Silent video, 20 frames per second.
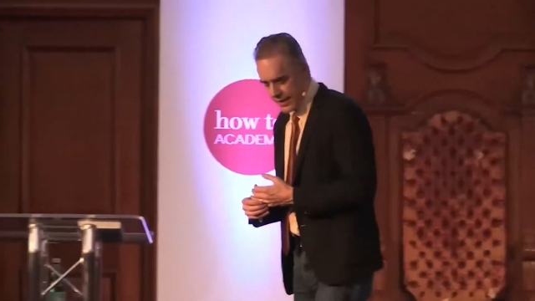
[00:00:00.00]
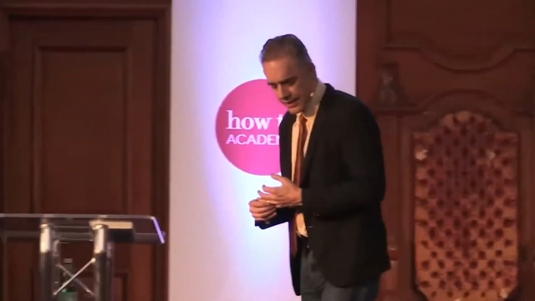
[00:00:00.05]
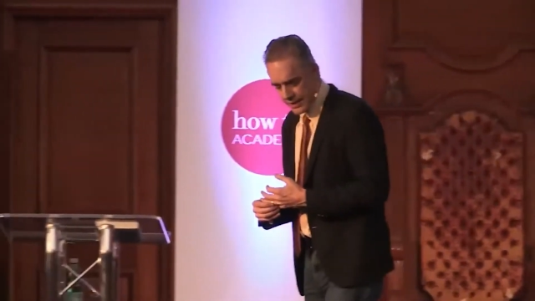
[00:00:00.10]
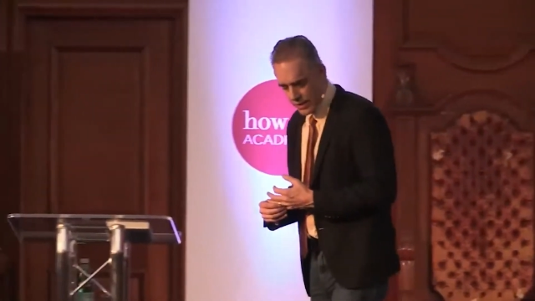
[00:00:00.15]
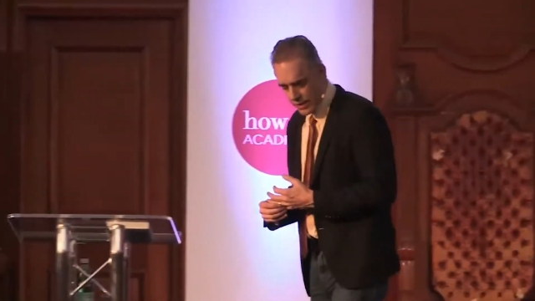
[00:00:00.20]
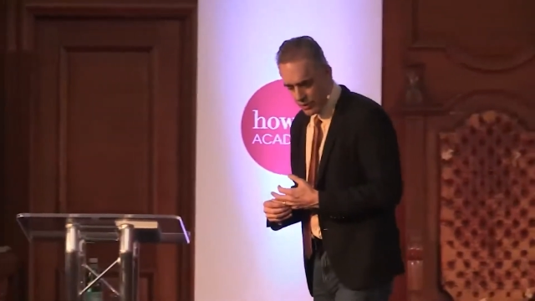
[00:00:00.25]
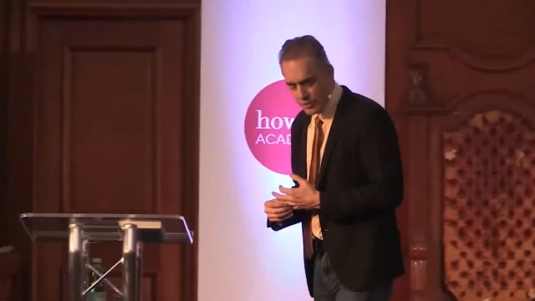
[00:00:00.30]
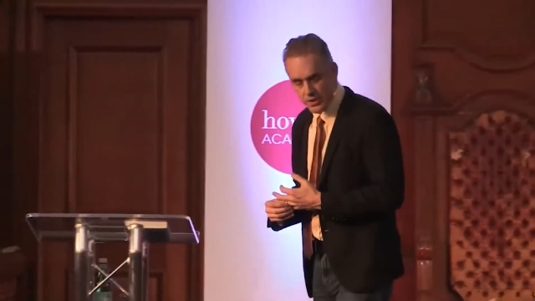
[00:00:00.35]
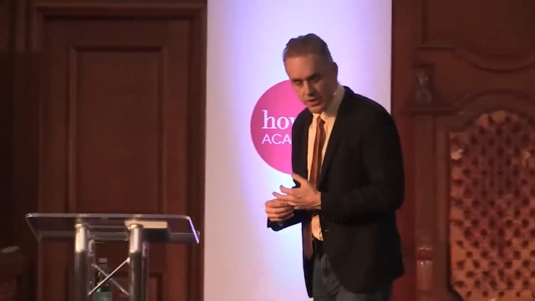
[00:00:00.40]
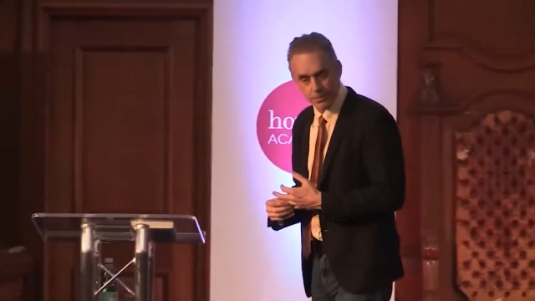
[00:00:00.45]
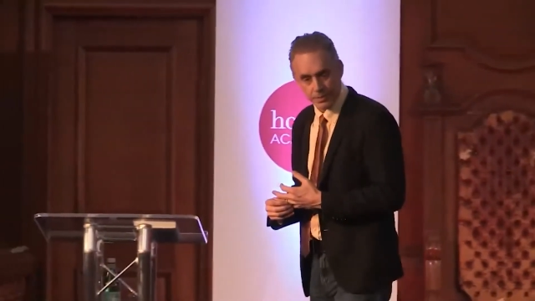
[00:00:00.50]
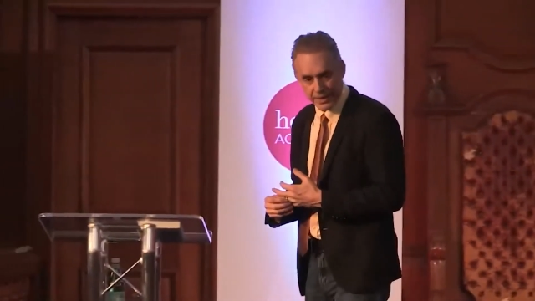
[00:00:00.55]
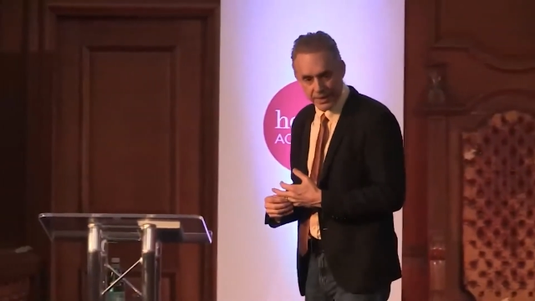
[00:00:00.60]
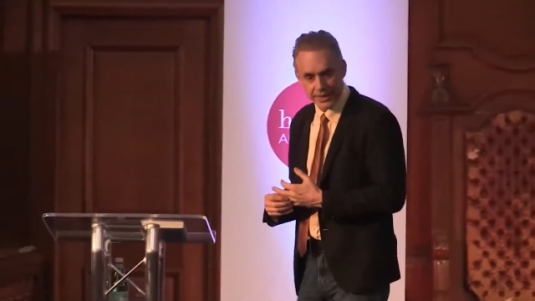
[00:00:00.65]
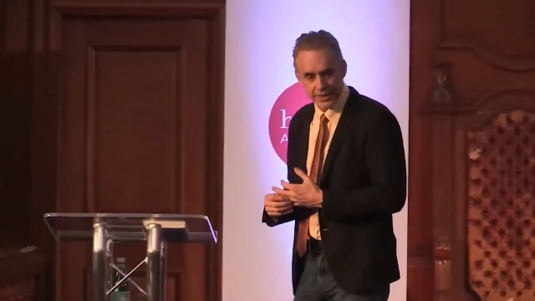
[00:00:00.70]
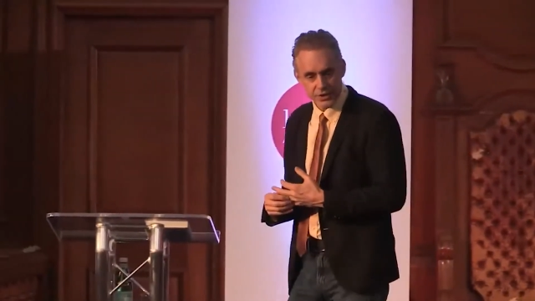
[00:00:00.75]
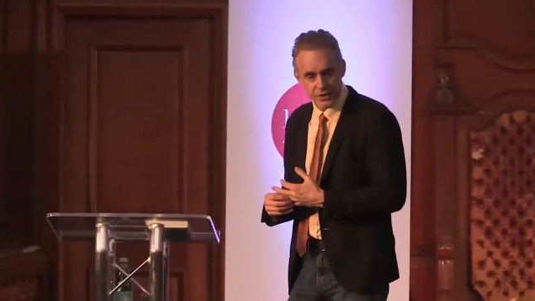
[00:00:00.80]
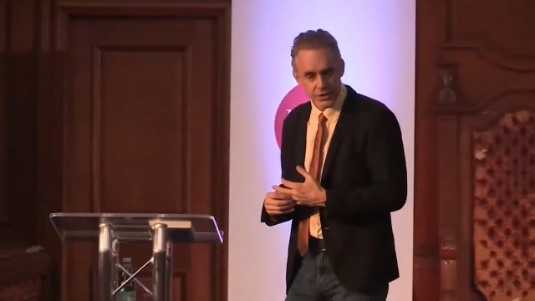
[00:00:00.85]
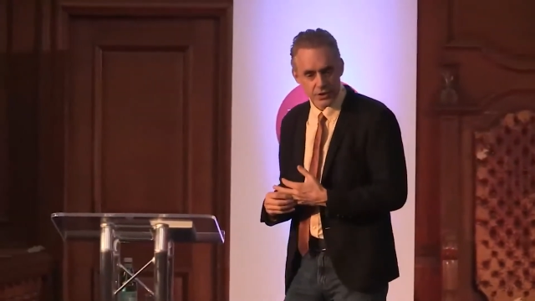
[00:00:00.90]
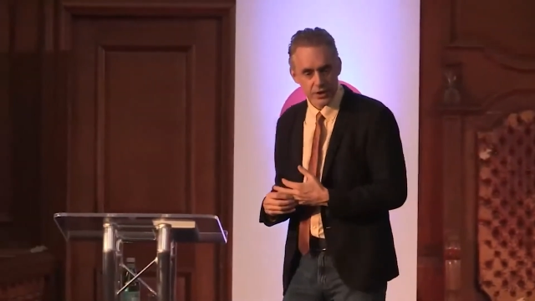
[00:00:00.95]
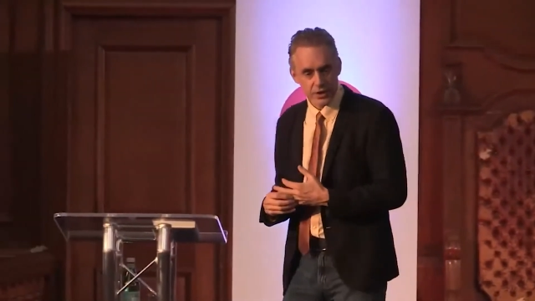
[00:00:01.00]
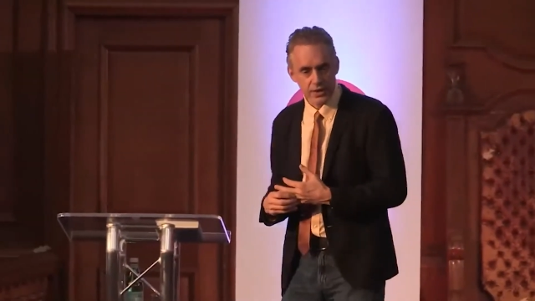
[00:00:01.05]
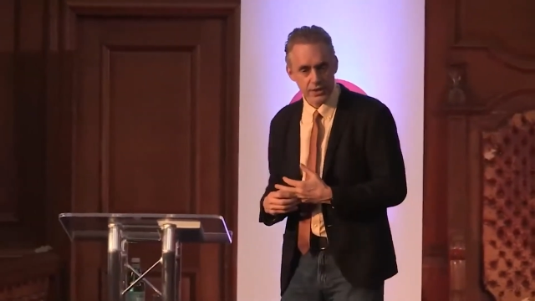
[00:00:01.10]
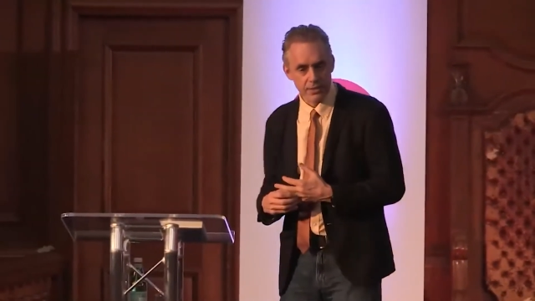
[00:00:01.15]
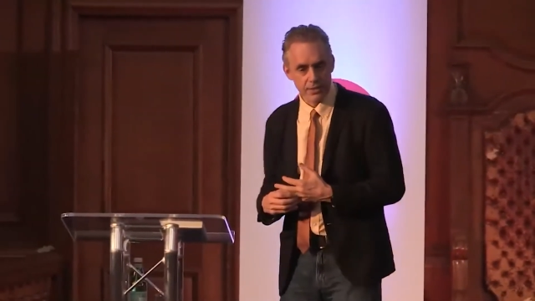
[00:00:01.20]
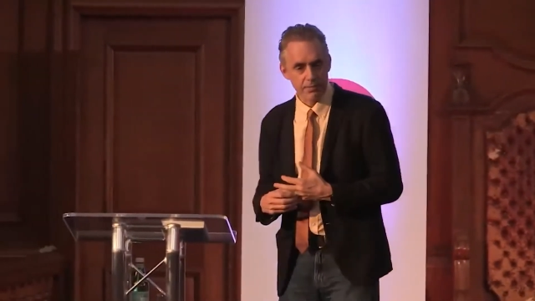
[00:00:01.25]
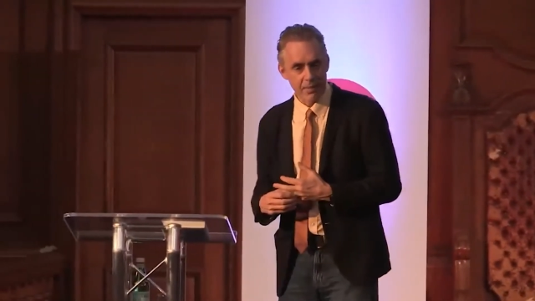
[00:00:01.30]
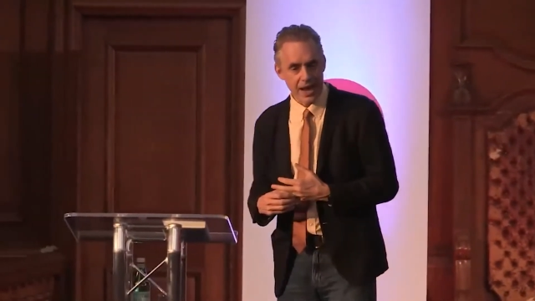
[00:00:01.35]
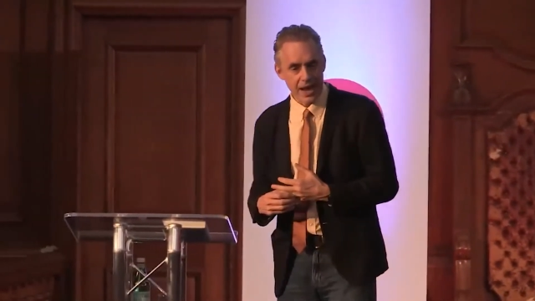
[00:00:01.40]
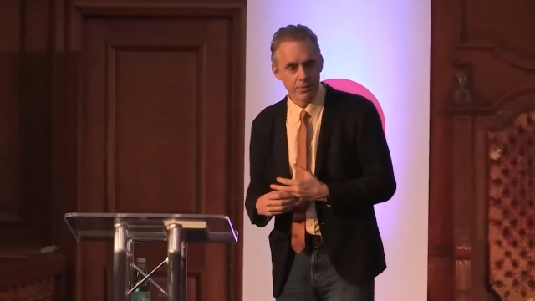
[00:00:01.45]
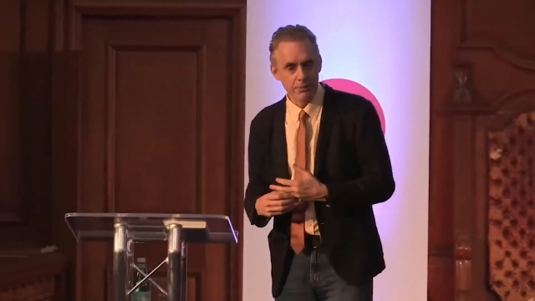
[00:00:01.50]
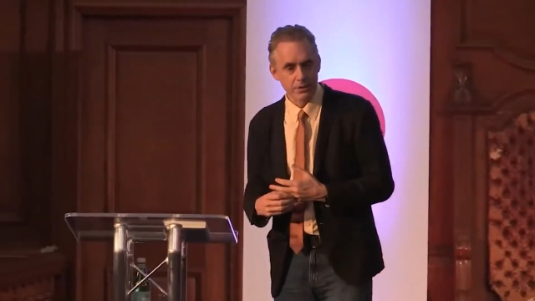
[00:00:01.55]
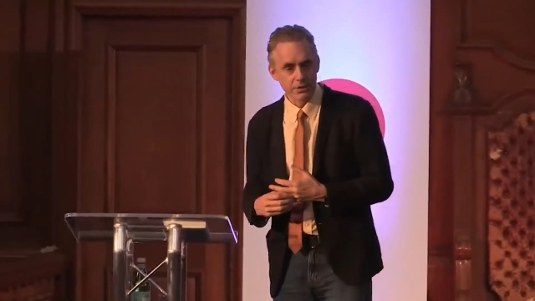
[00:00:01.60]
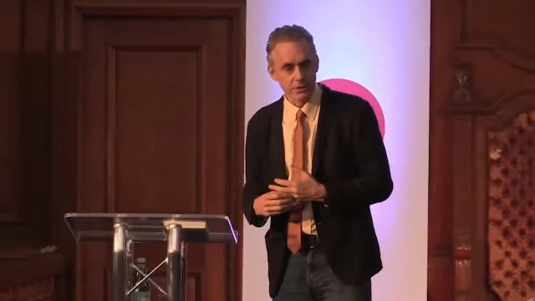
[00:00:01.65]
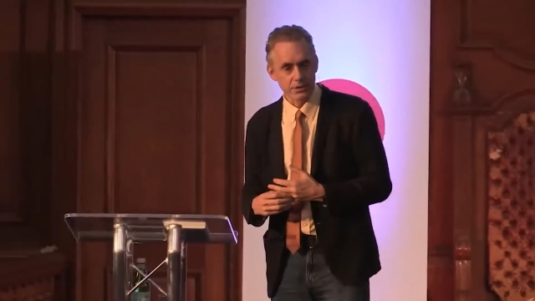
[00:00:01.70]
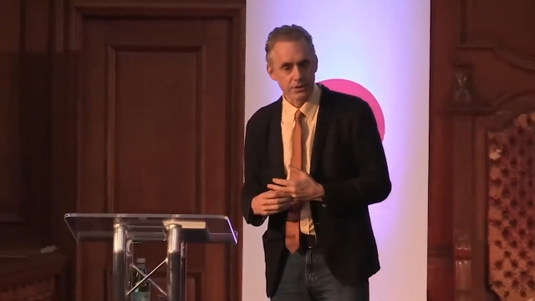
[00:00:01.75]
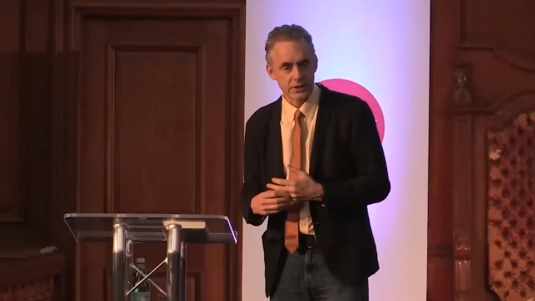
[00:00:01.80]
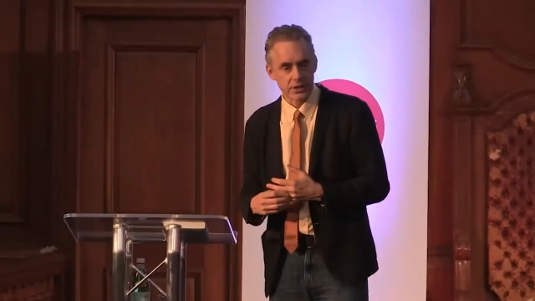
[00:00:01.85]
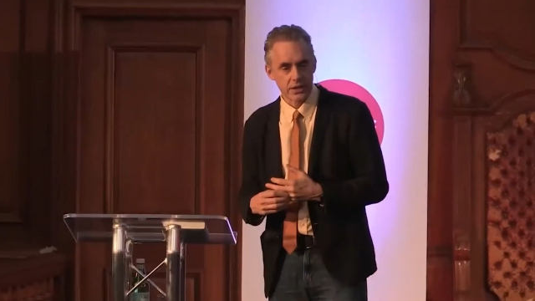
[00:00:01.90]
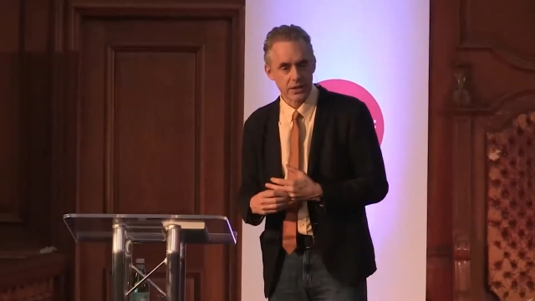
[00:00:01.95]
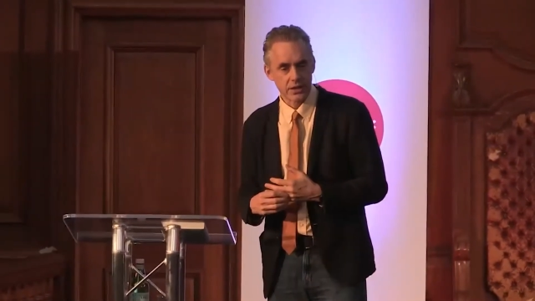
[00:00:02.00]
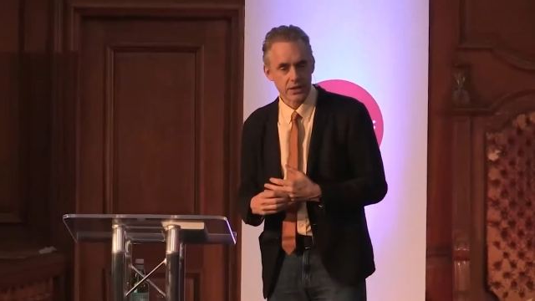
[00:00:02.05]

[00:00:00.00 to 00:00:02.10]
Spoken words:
there was a play circuit in mammals,